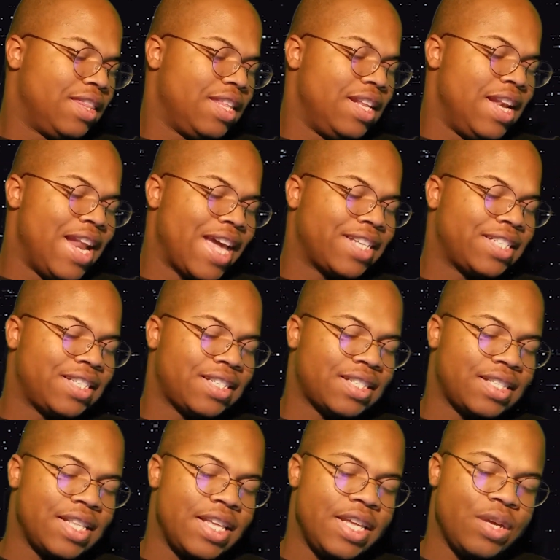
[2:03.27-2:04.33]
The
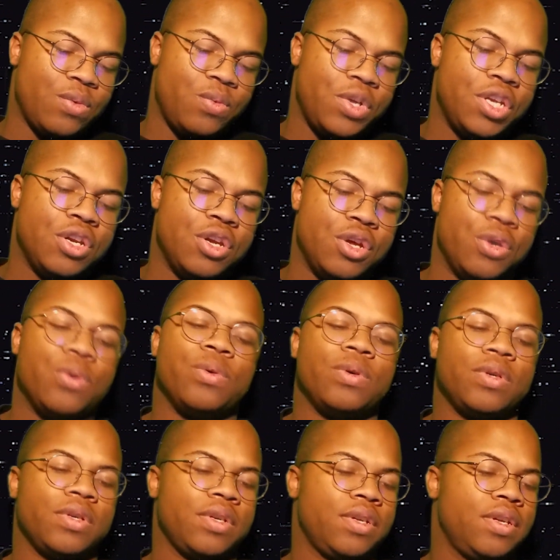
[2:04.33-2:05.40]
next thing we knew.
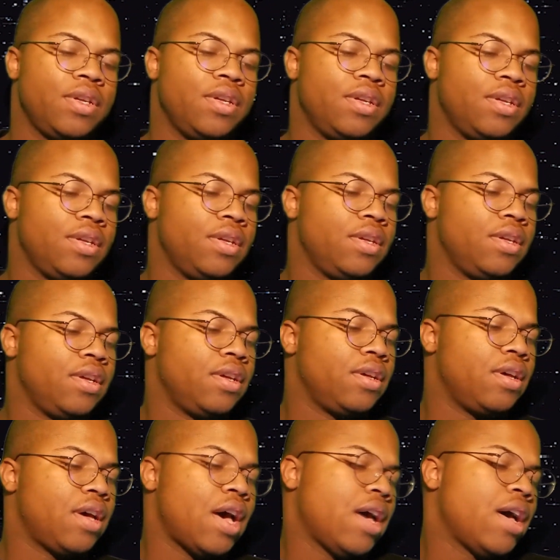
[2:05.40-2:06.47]

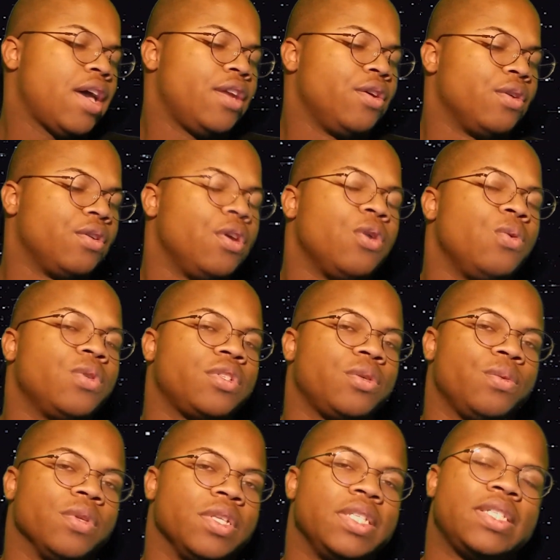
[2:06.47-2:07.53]
I don't know what
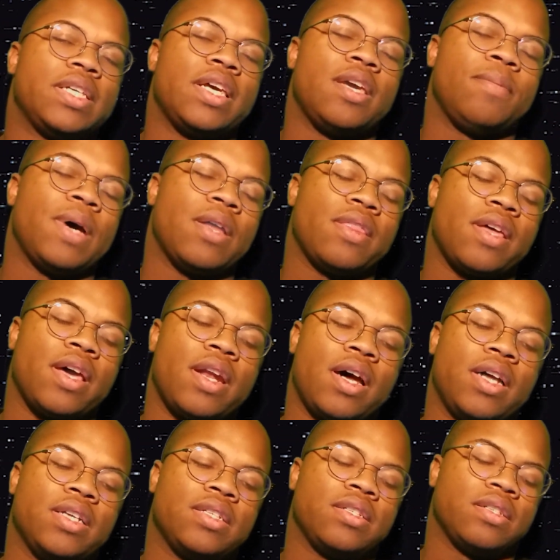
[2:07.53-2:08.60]
to really say about that,
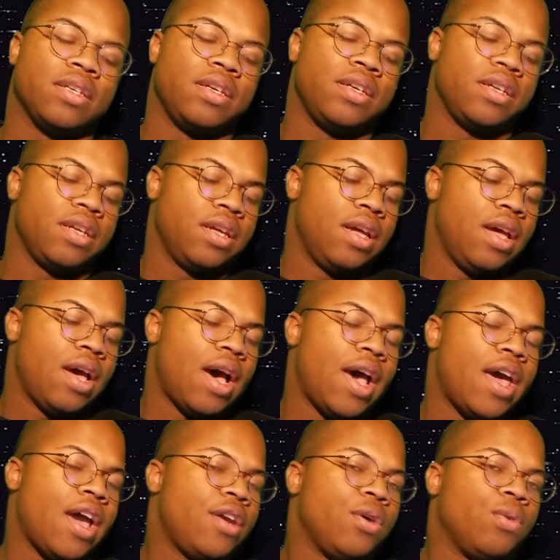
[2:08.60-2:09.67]
honestly.
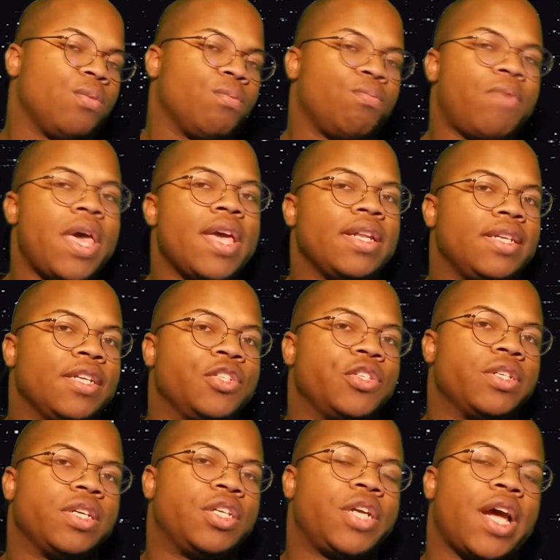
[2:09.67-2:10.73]
I don't pay
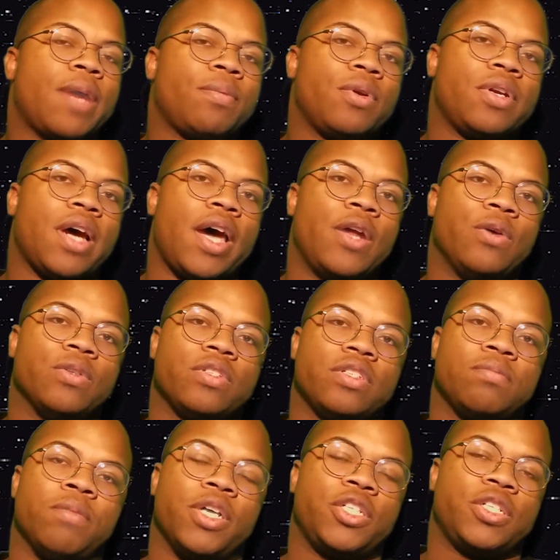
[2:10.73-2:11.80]
attention to chapter titles
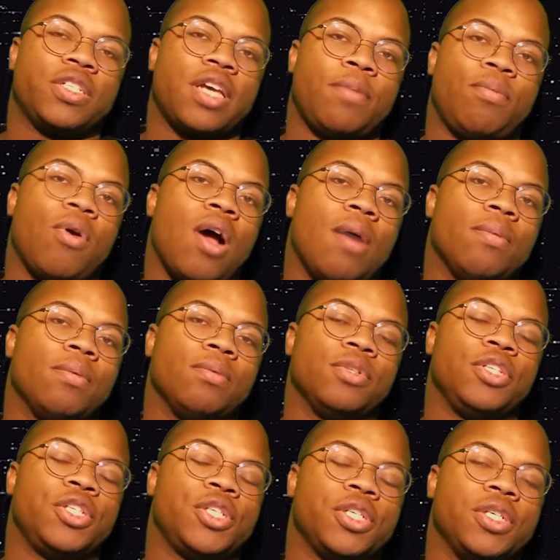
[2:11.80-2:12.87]
as much as I
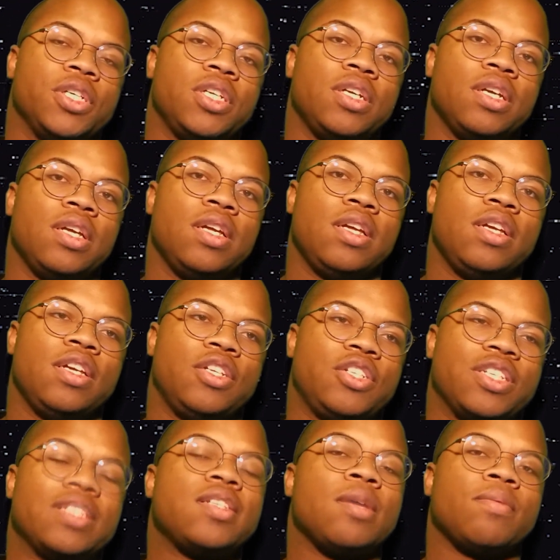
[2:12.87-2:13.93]
probably should. It's
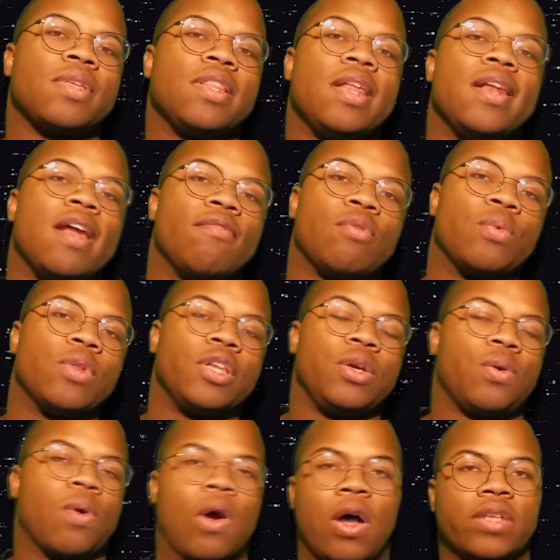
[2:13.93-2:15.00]
just something that never really
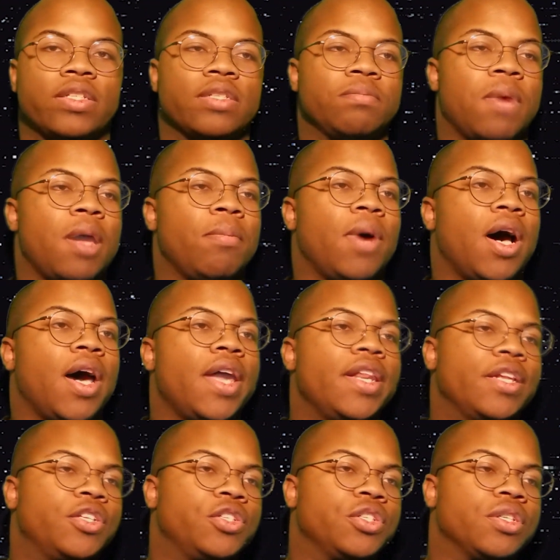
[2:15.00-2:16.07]
crosses my
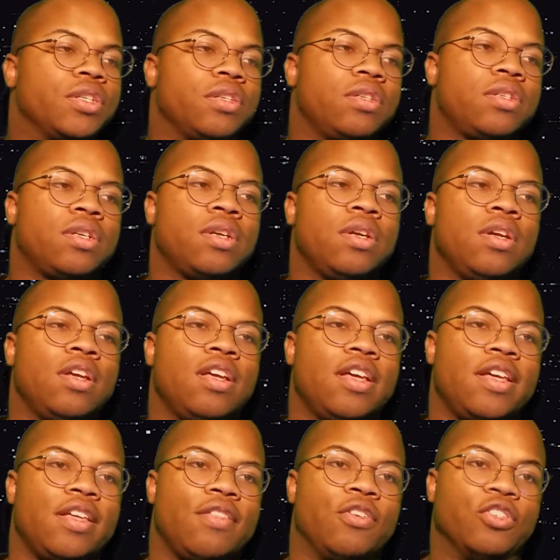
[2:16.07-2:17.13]
mind. It's just,
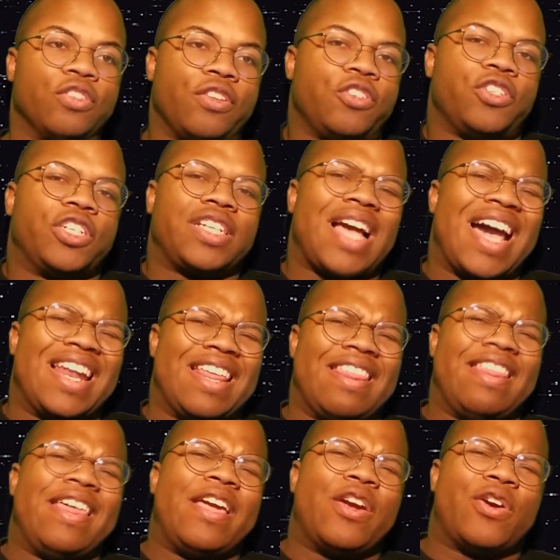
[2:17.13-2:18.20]
they're just kind
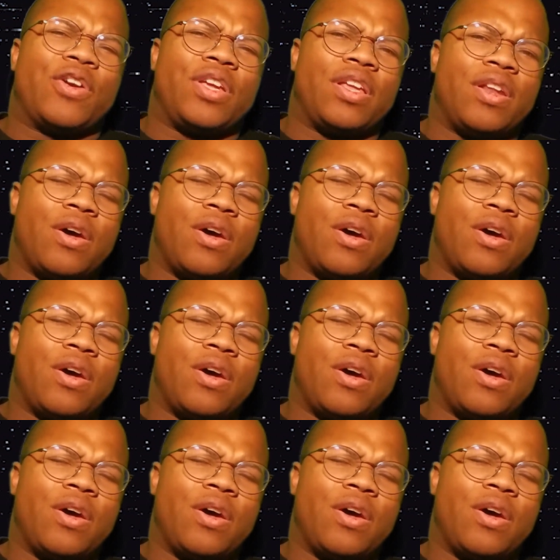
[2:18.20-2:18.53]
of there,